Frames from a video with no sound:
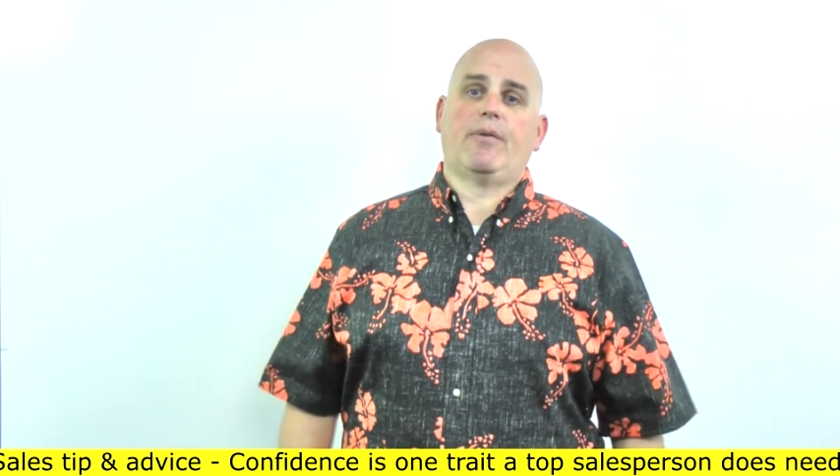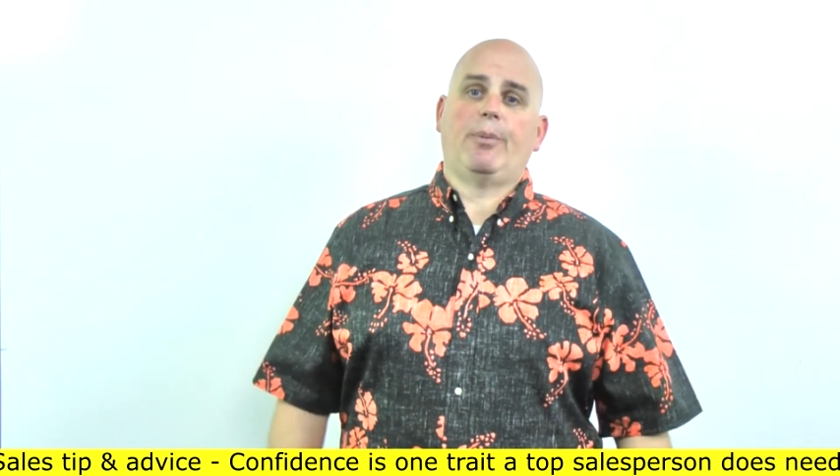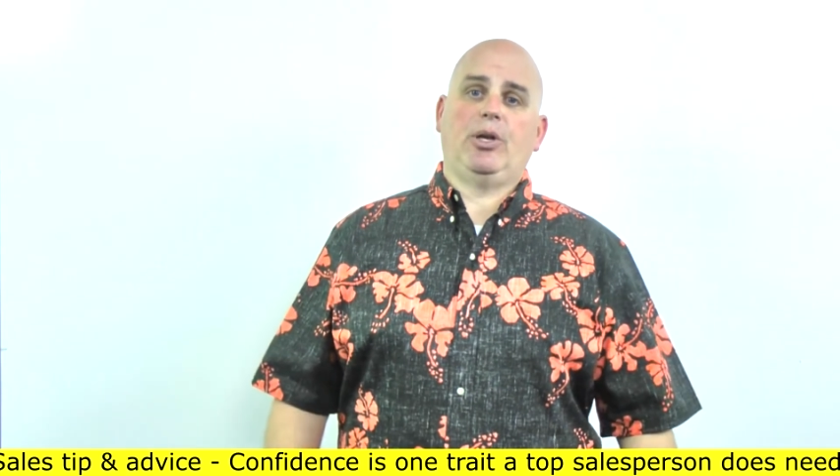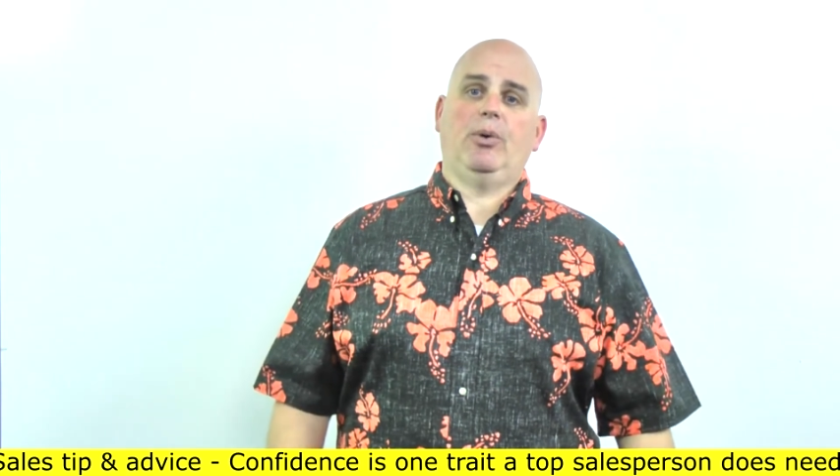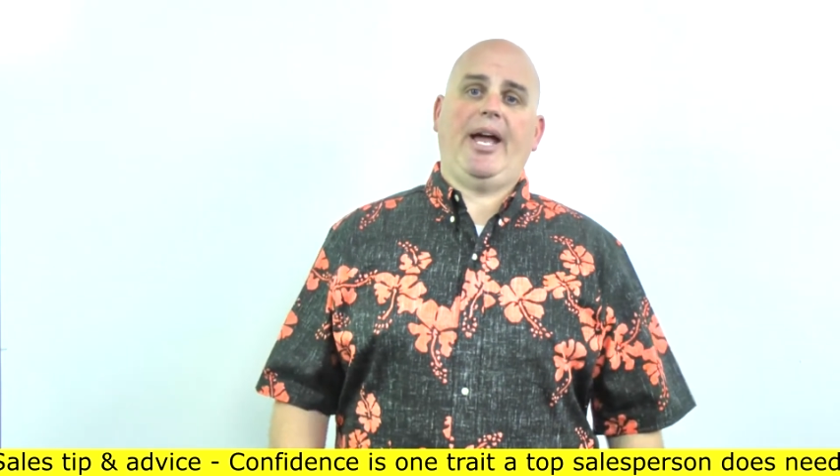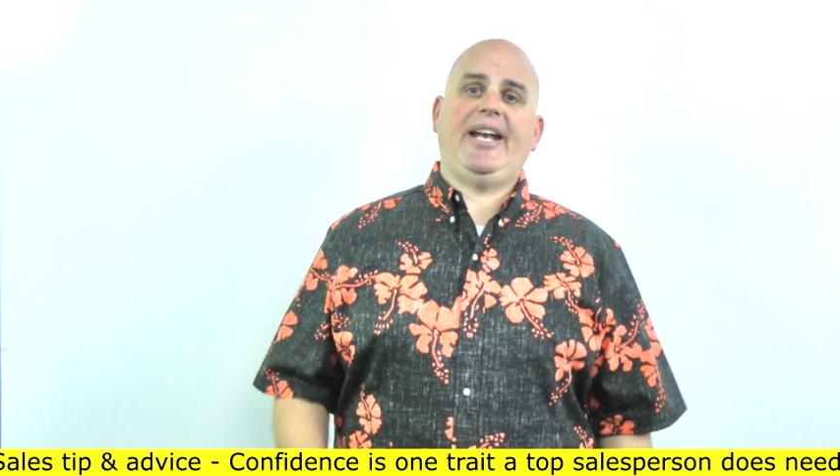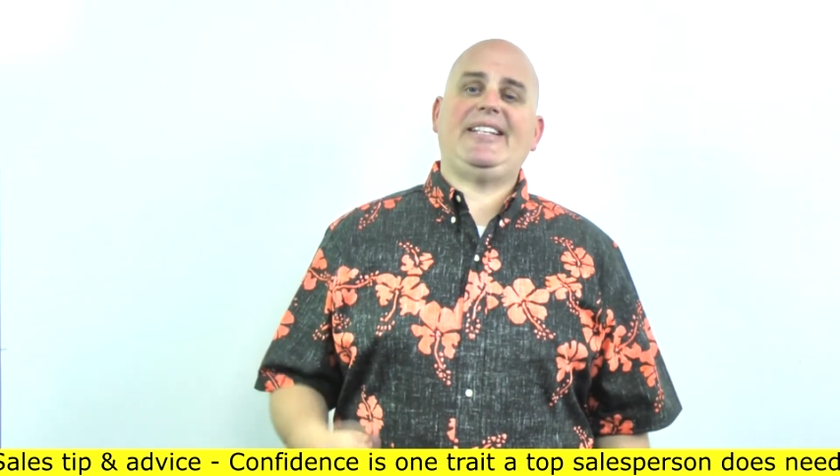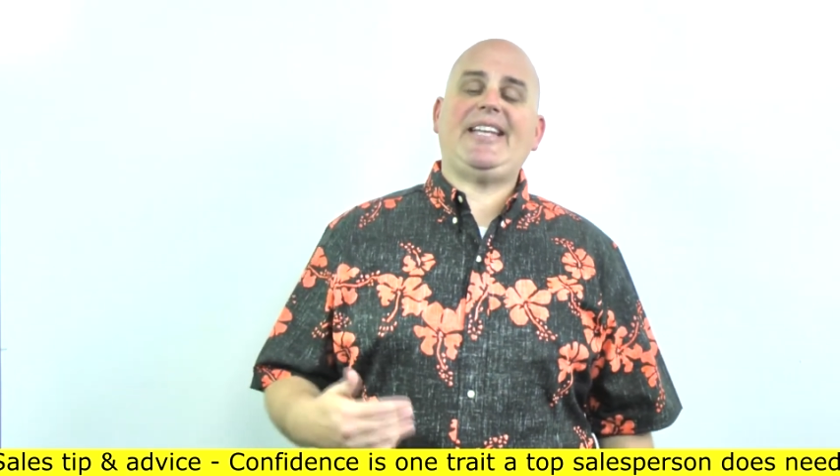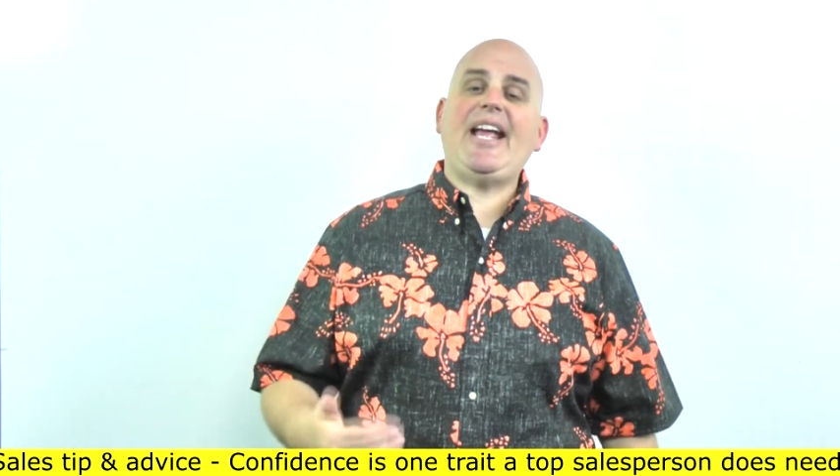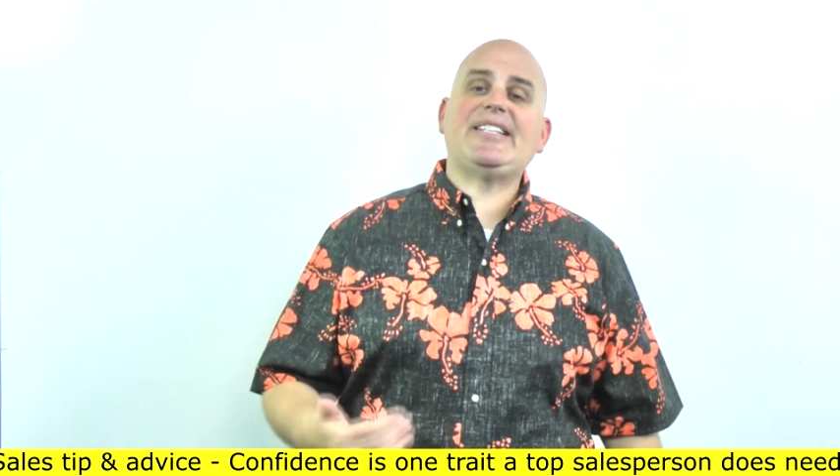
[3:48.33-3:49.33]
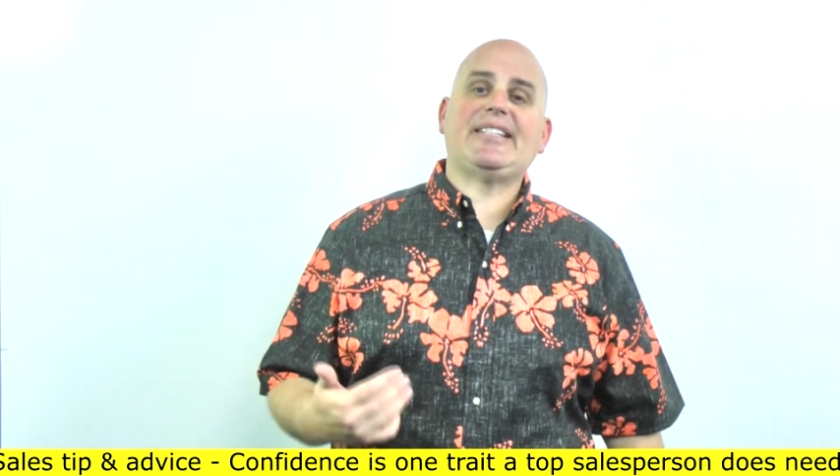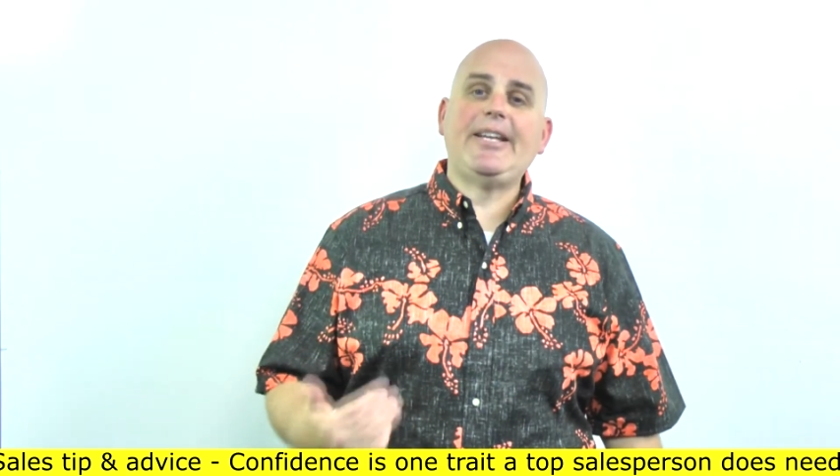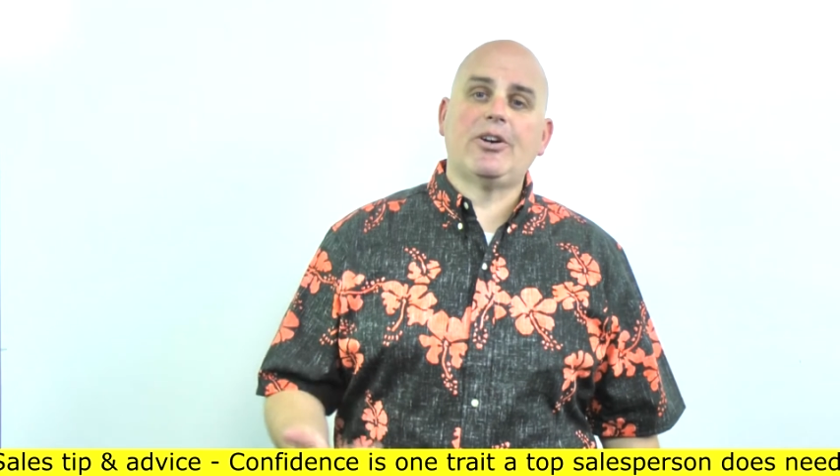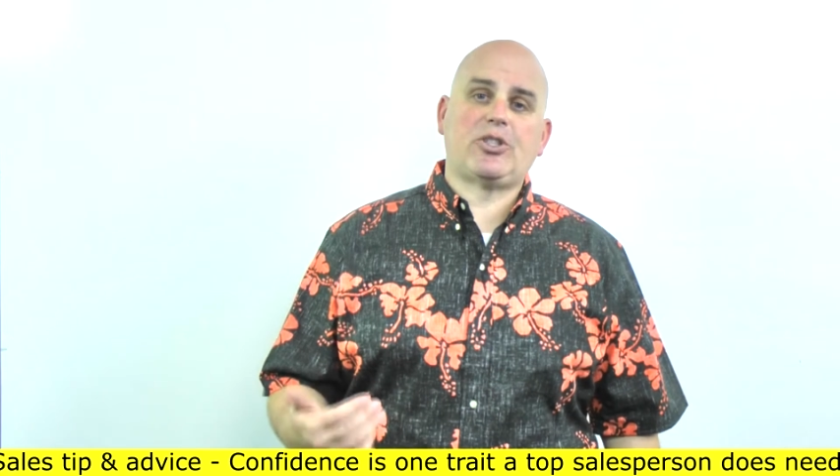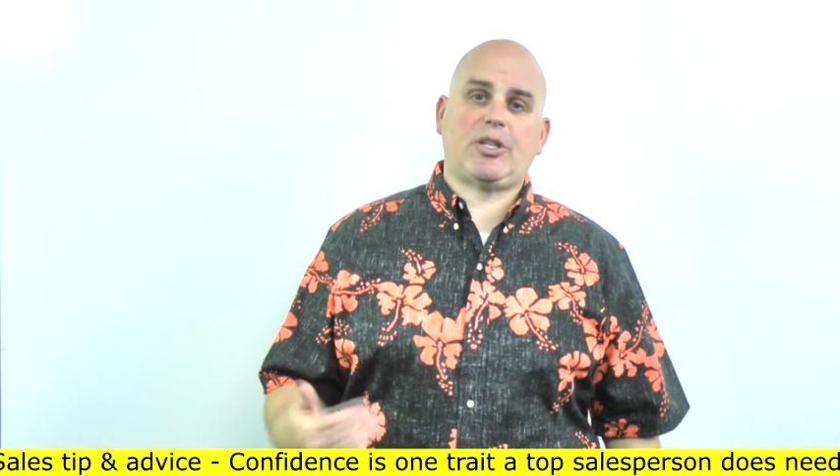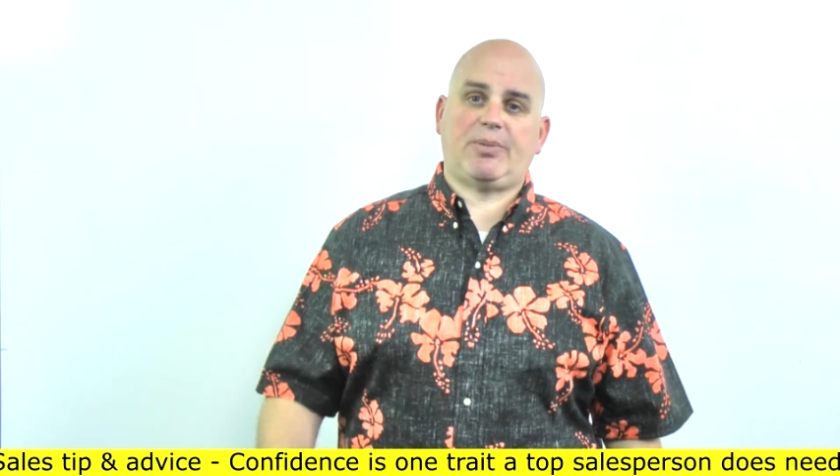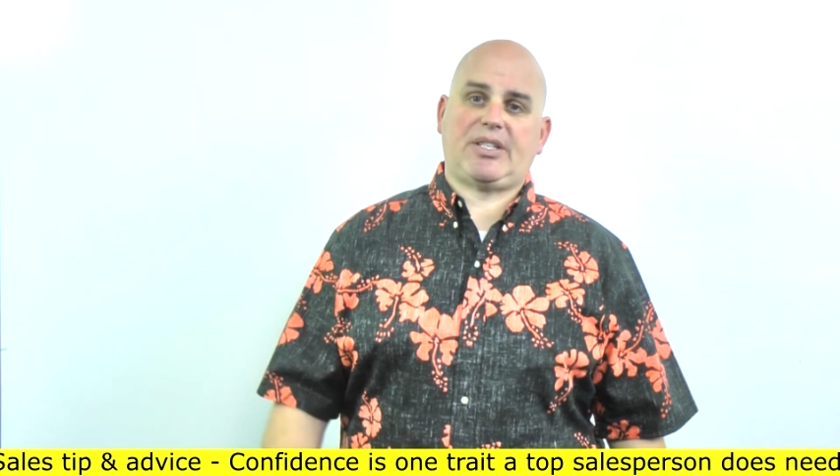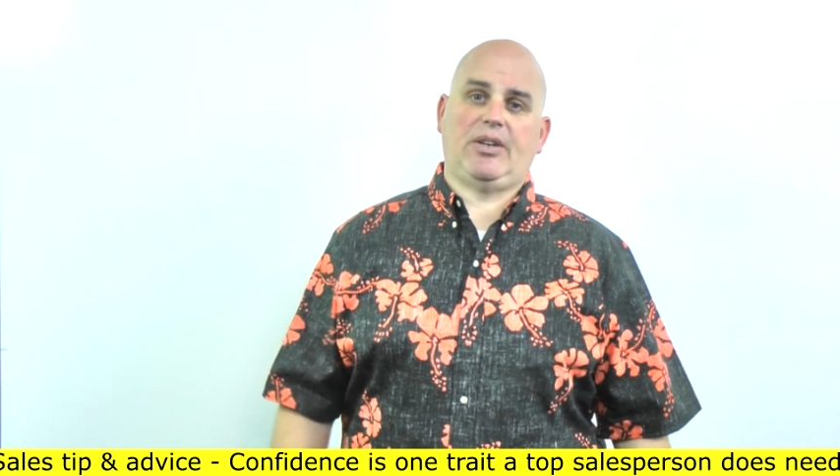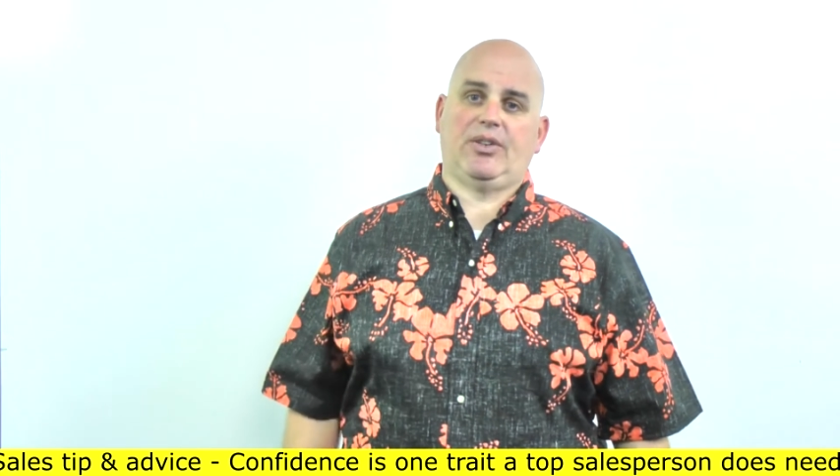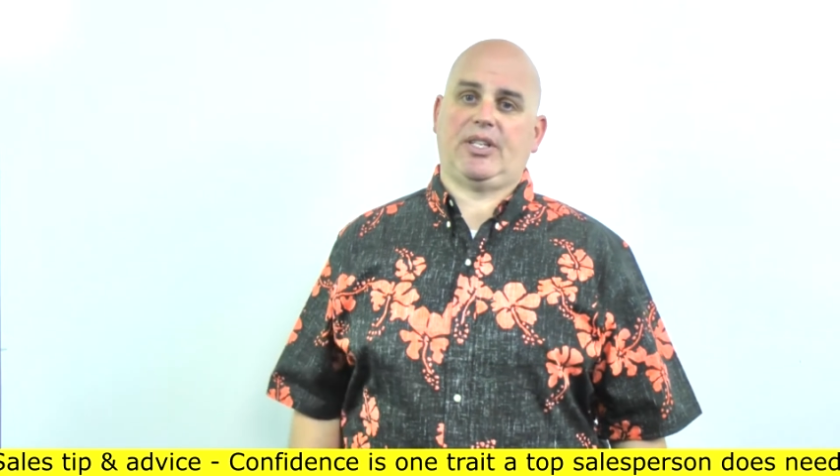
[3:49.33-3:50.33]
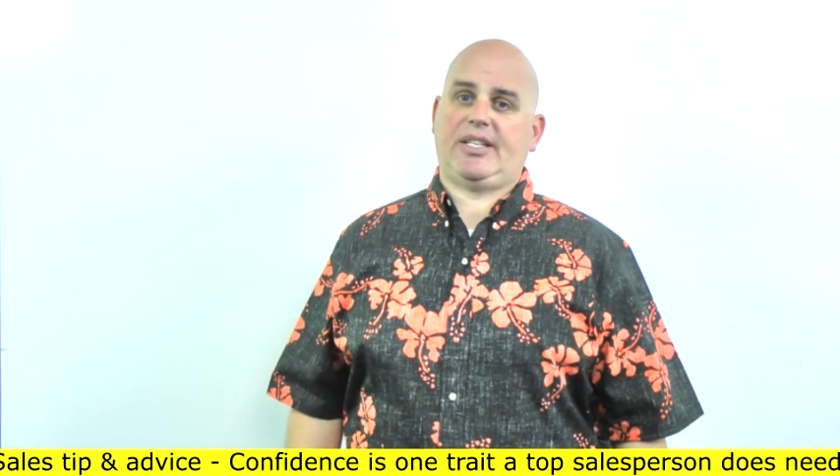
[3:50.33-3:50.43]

from you. And it takes leadership skills.